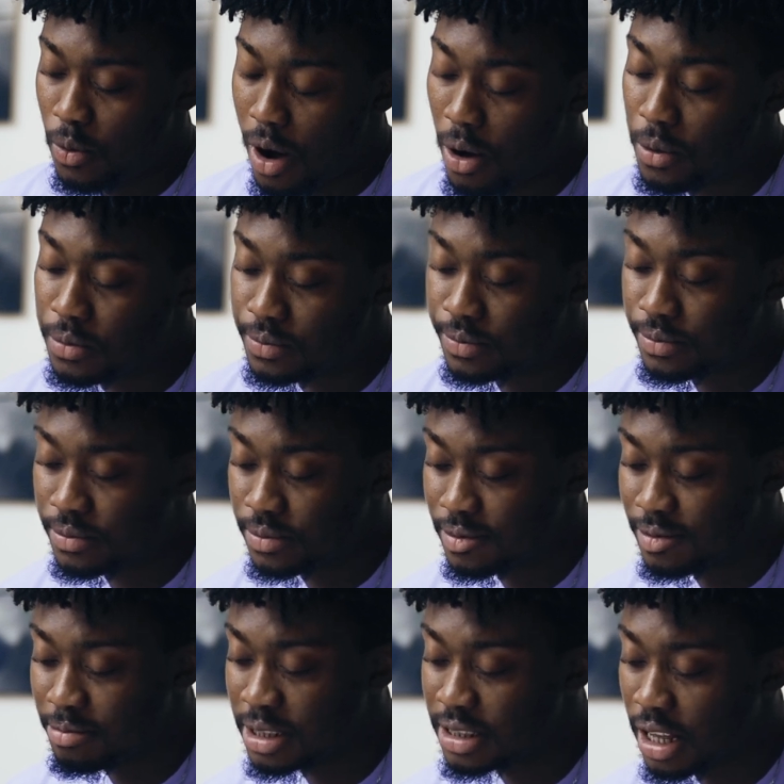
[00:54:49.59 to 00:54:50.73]
Wow.
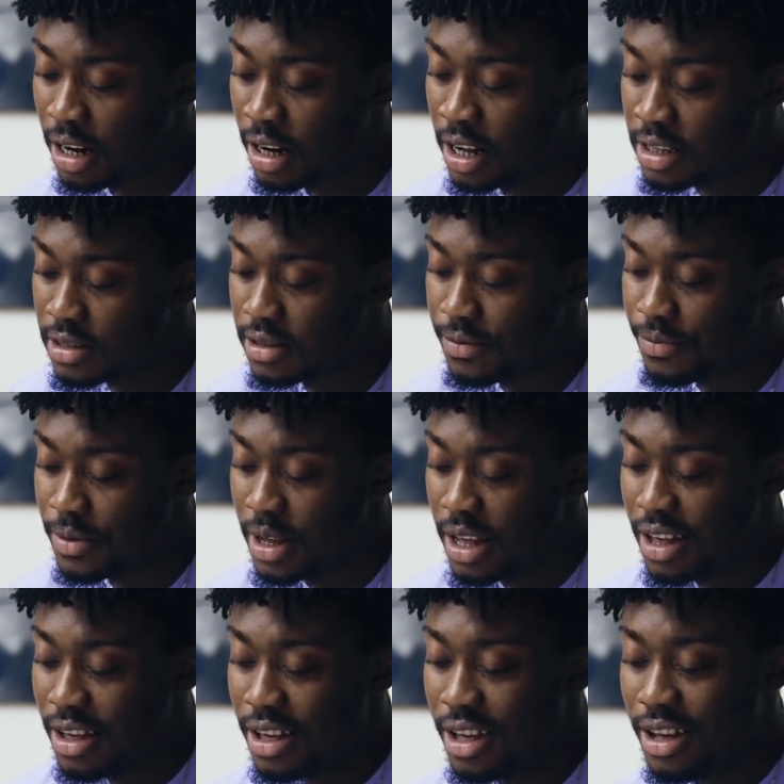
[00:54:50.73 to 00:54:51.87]
Masterclass.
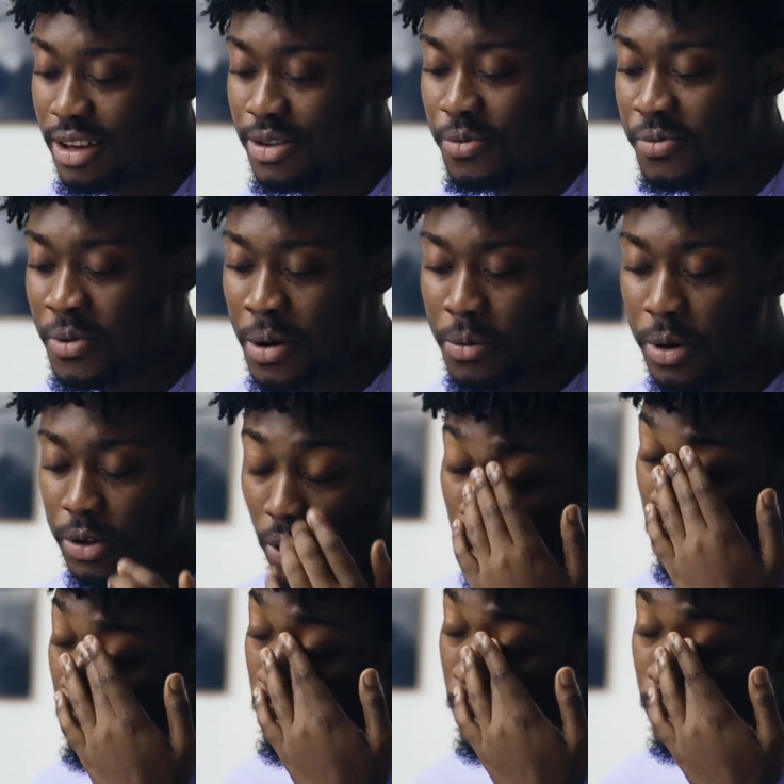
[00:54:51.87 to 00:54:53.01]
When we're
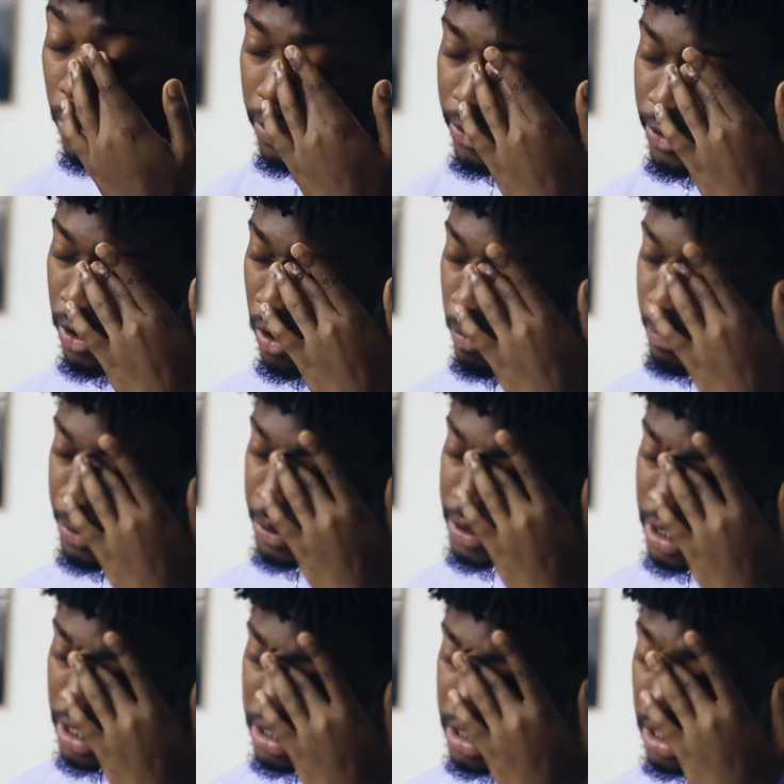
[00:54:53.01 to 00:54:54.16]
talking about your
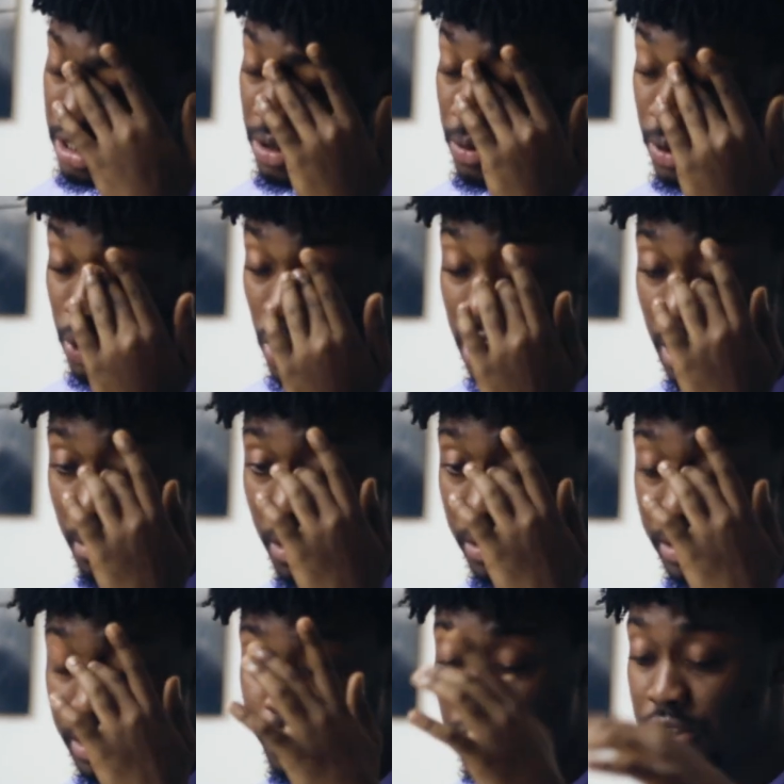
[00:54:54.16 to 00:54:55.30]
projects, I think we're talking about
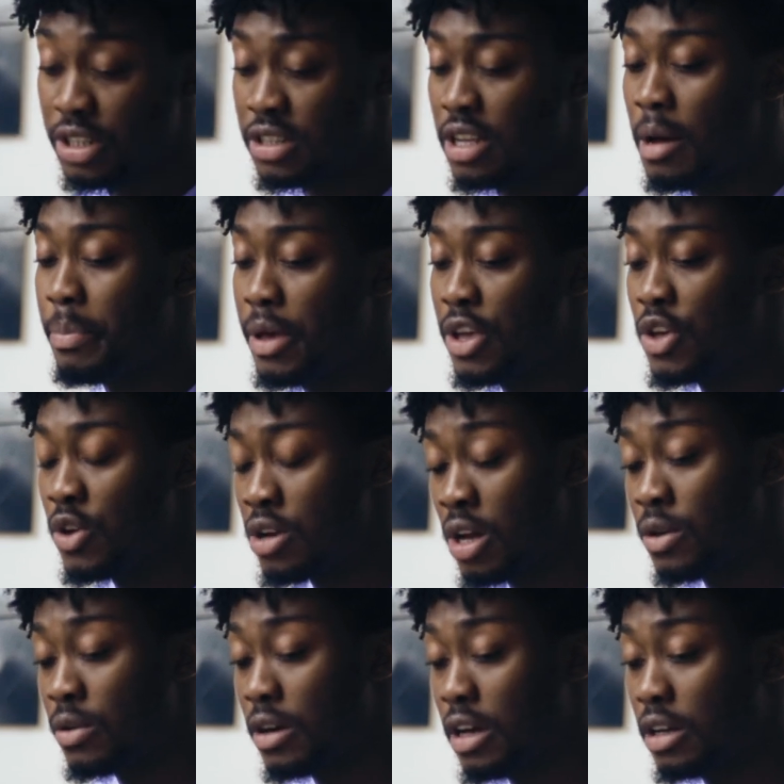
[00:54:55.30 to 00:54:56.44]
projects that pay you
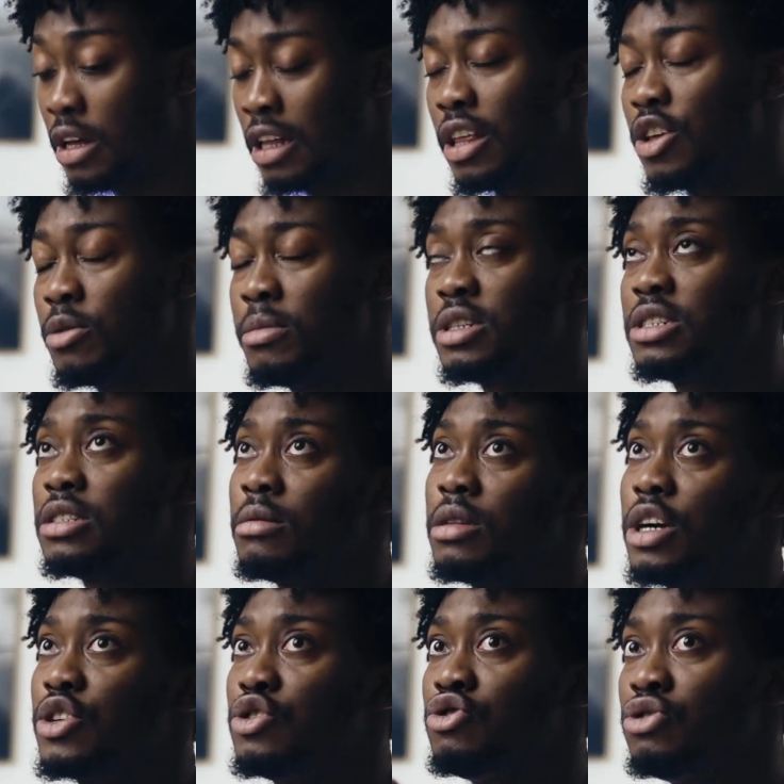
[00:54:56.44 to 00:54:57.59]
now. I think you mentioned something
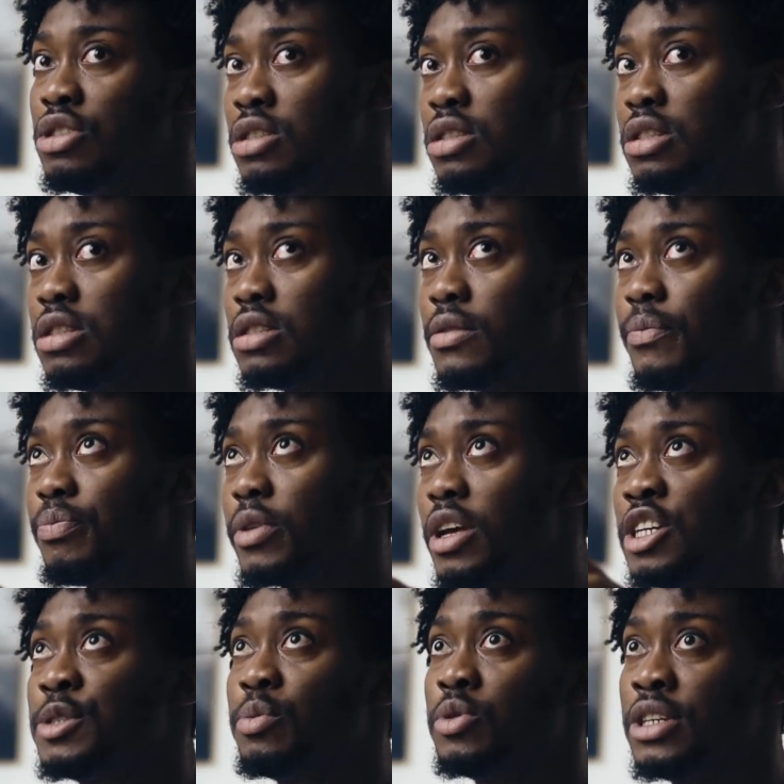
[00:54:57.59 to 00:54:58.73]
like you treat
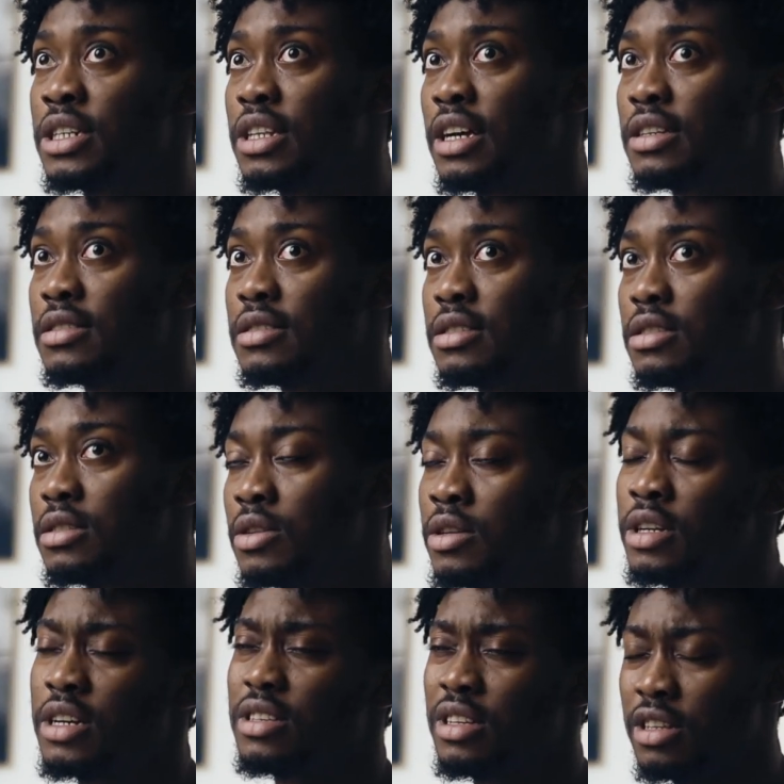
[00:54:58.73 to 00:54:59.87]
each project as your
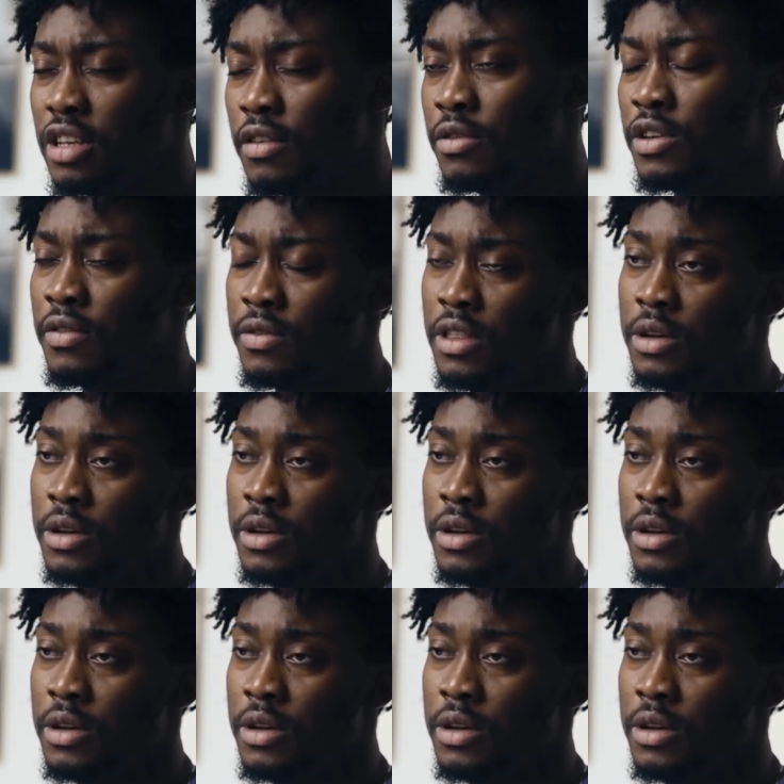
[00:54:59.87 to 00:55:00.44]
next interview, if